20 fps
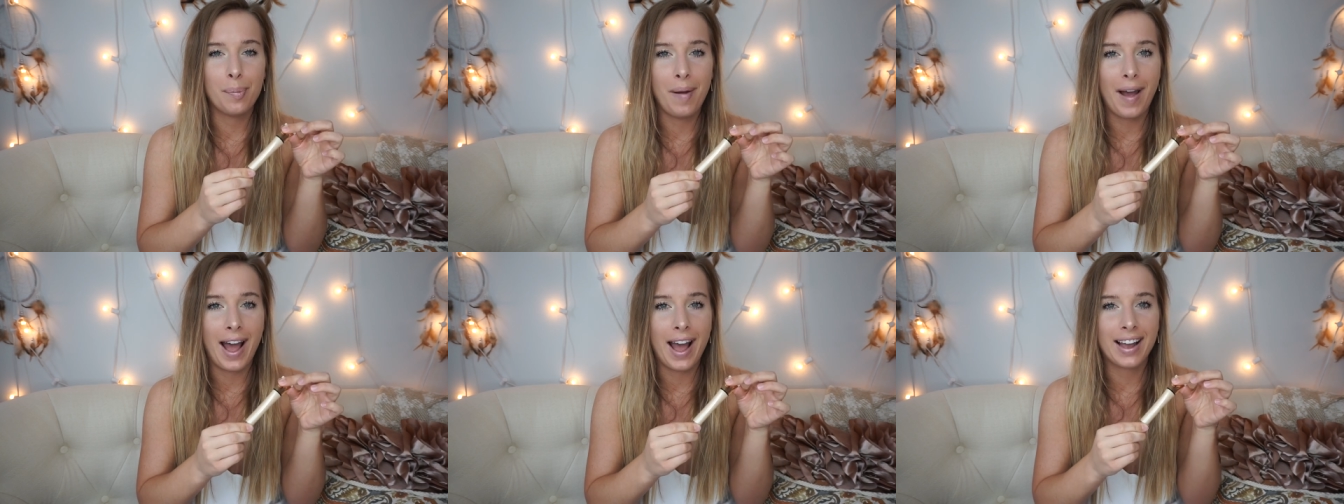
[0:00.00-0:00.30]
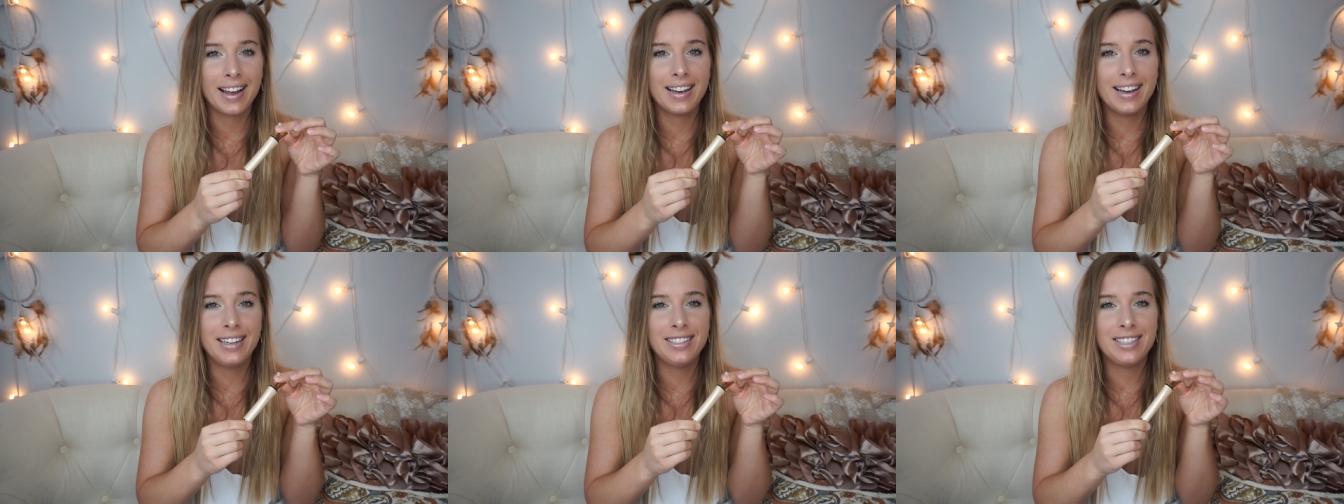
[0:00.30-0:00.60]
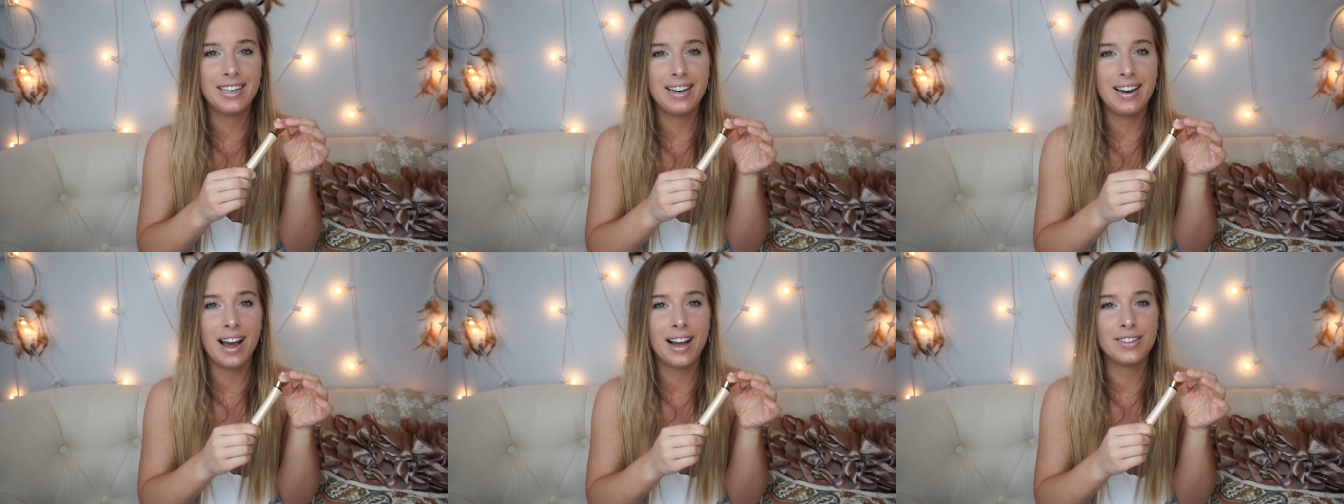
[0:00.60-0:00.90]

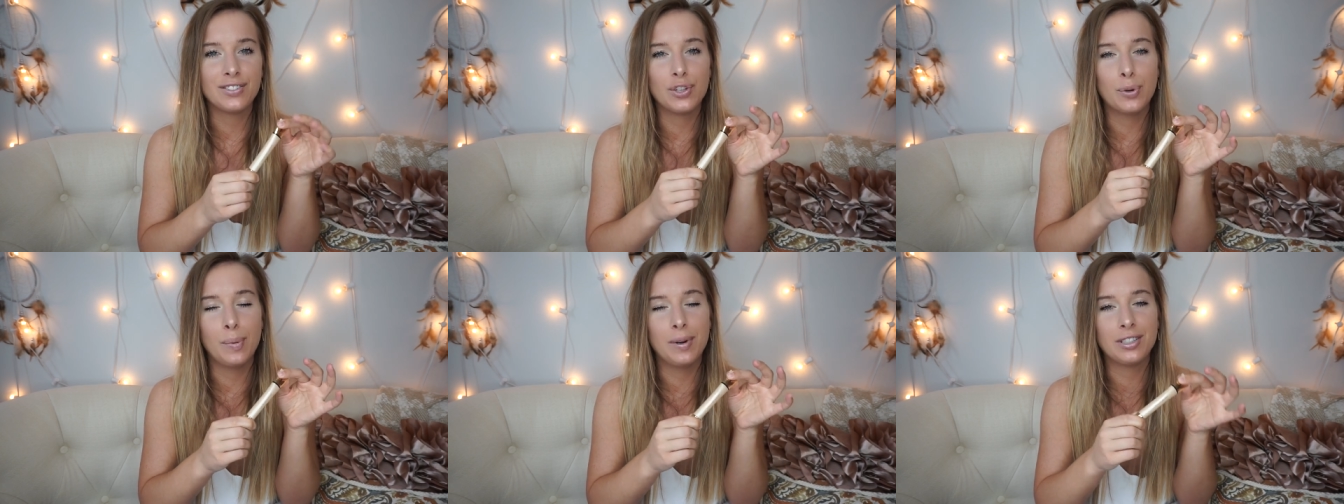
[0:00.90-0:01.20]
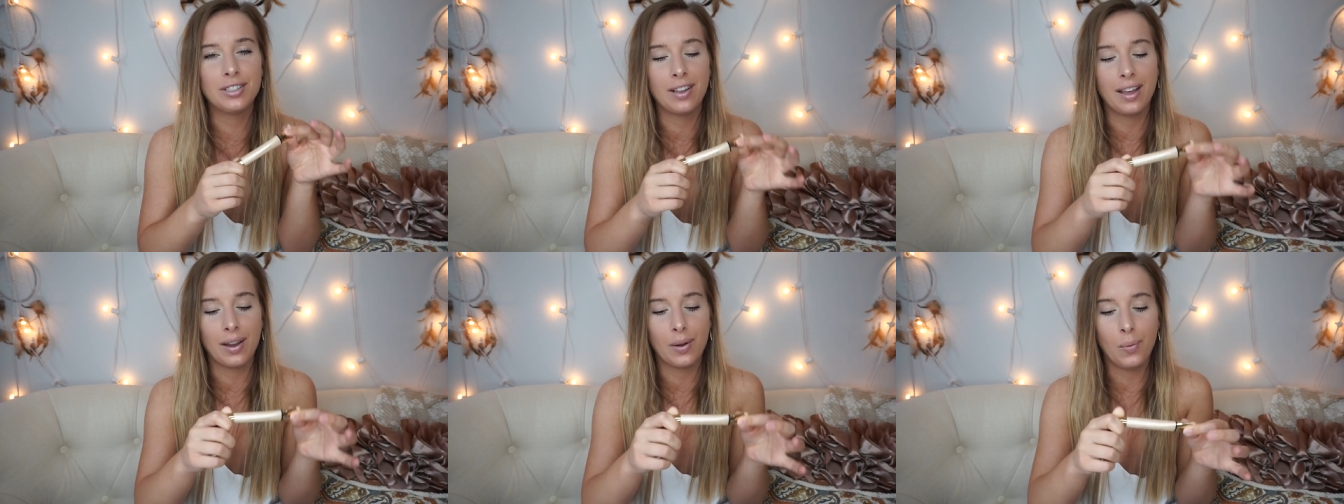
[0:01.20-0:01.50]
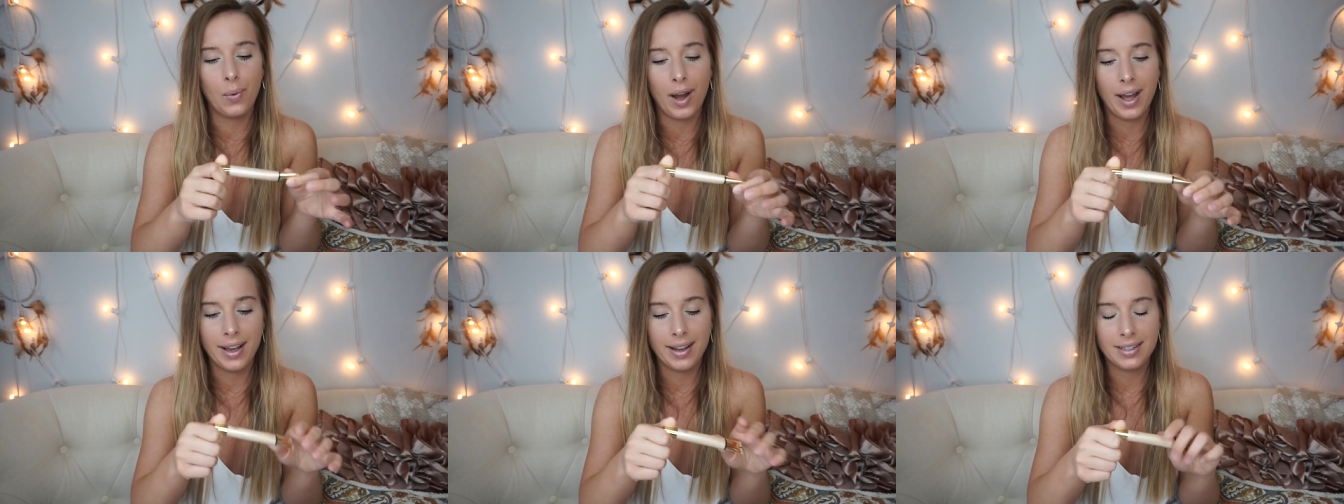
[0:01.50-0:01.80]
package and not so much like
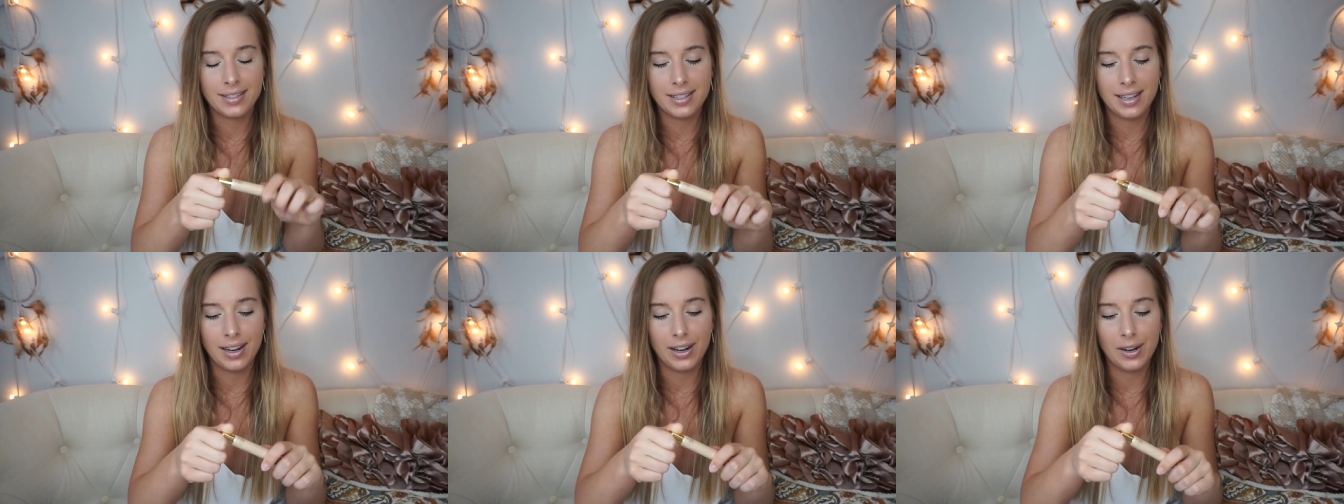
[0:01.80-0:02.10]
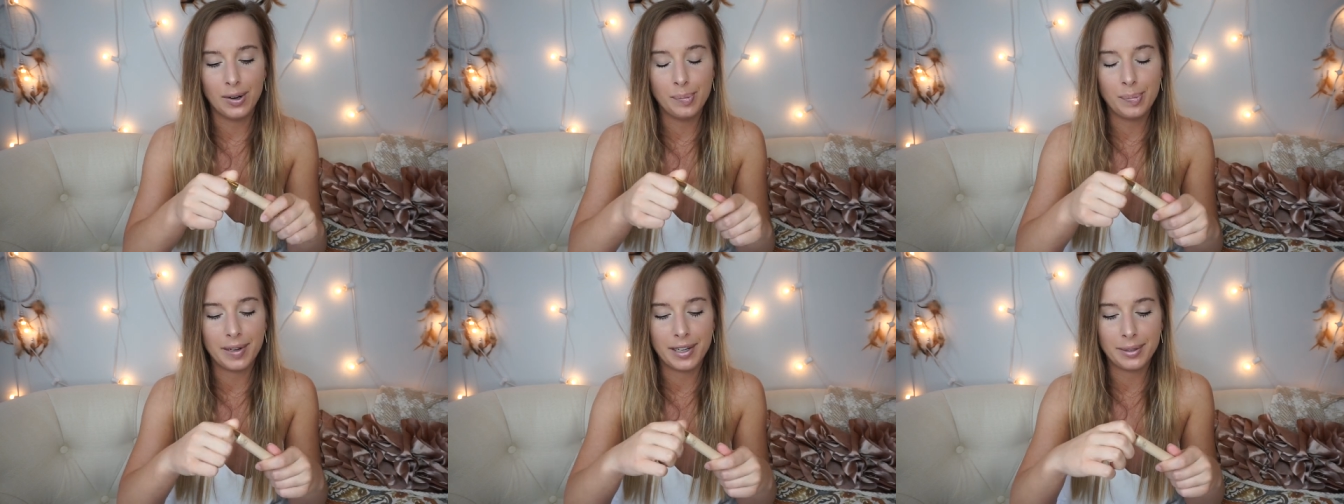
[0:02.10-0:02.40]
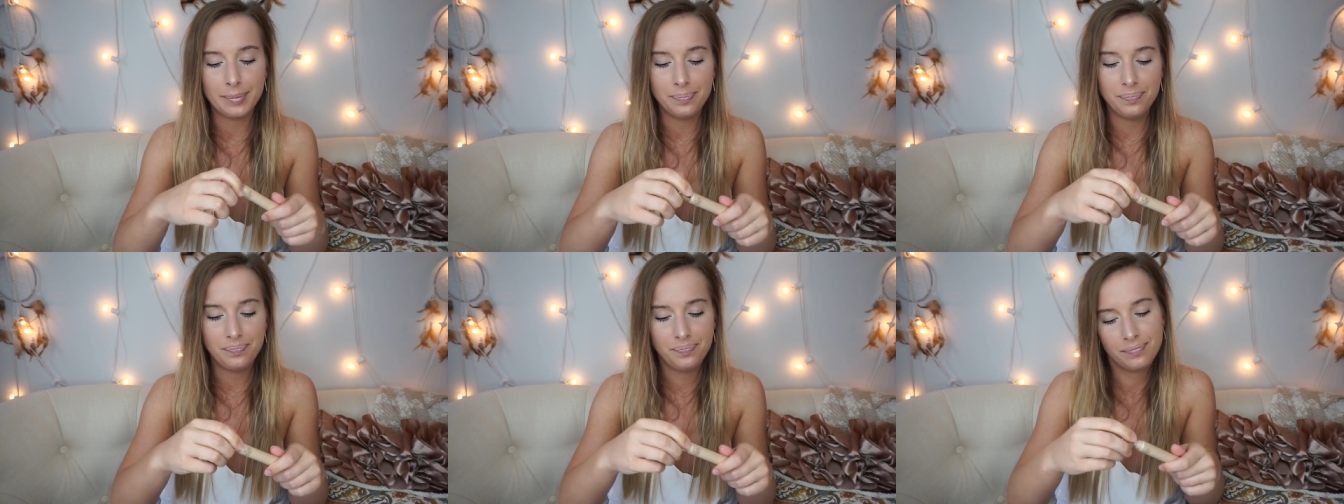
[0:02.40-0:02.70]
YSL,
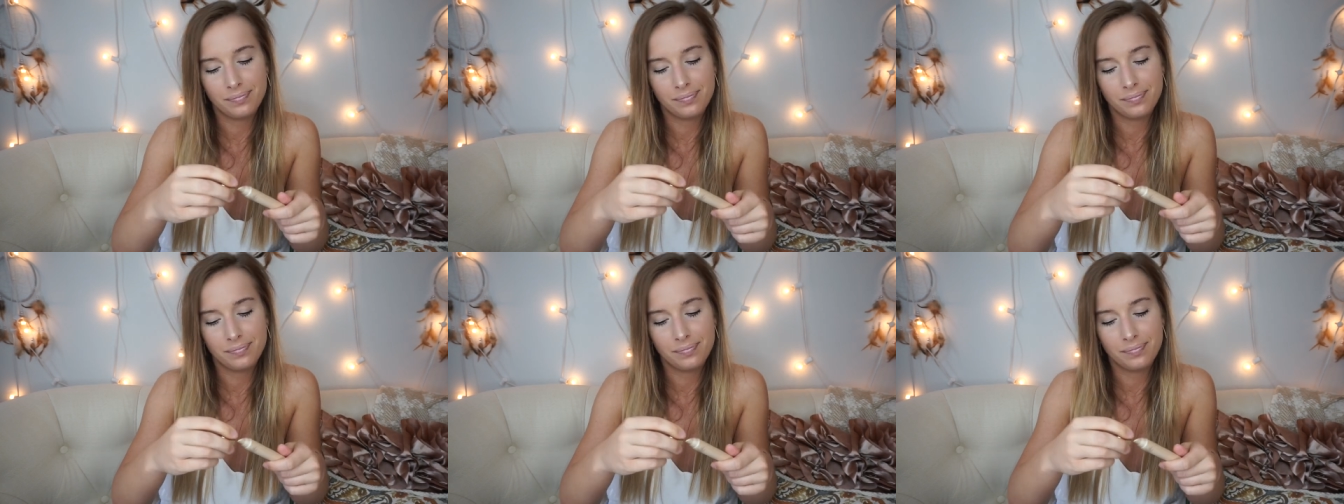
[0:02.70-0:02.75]
but